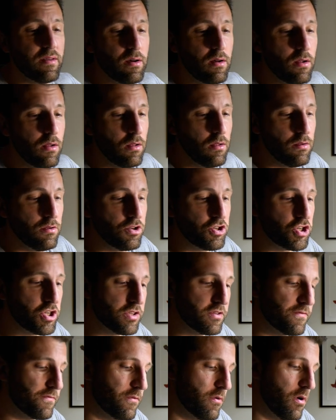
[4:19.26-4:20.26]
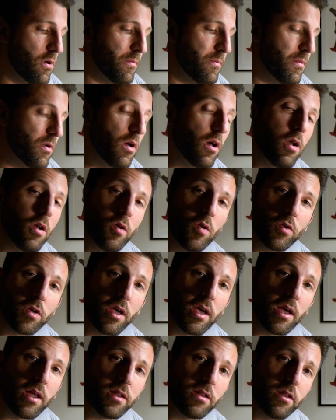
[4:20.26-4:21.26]
tell just from
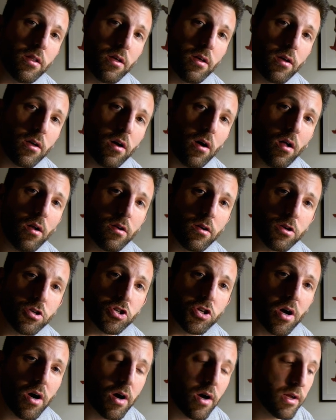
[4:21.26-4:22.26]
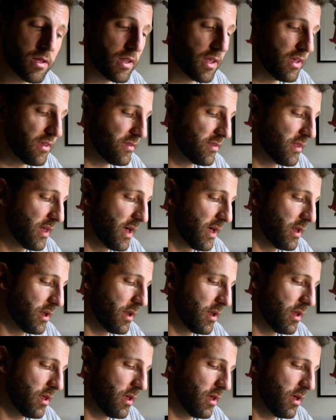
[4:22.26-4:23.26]
looking at the color chart is
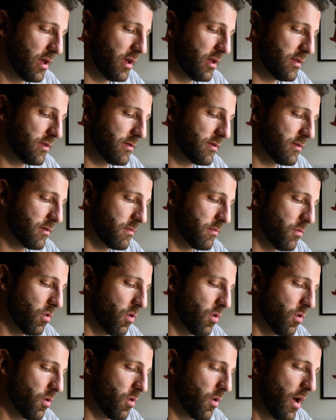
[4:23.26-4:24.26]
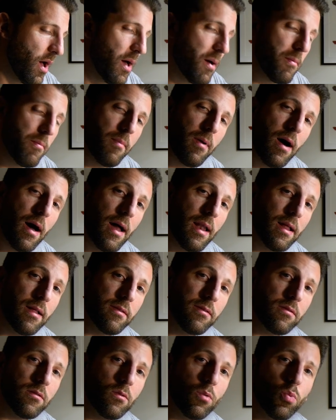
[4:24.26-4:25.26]
that it's more
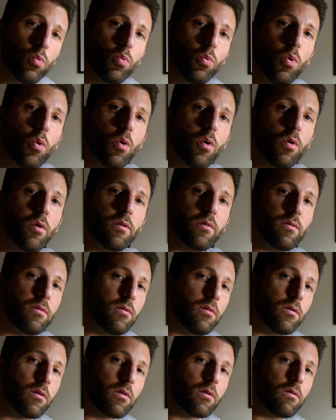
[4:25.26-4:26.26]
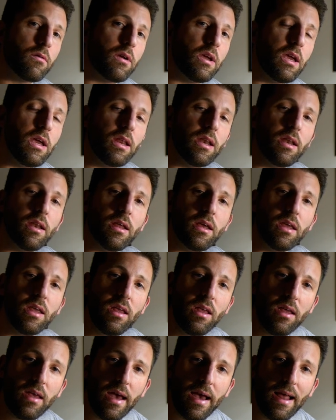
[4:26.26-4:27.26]
unbalanced towards the green,
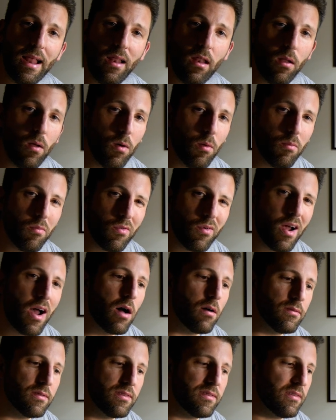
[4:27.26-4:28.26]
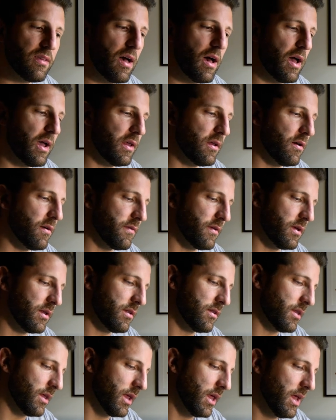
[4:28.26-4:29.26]
yellow, brown side of
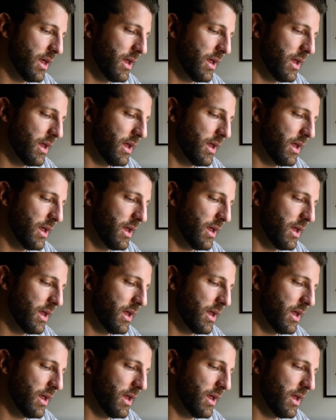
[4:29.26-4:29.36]
it.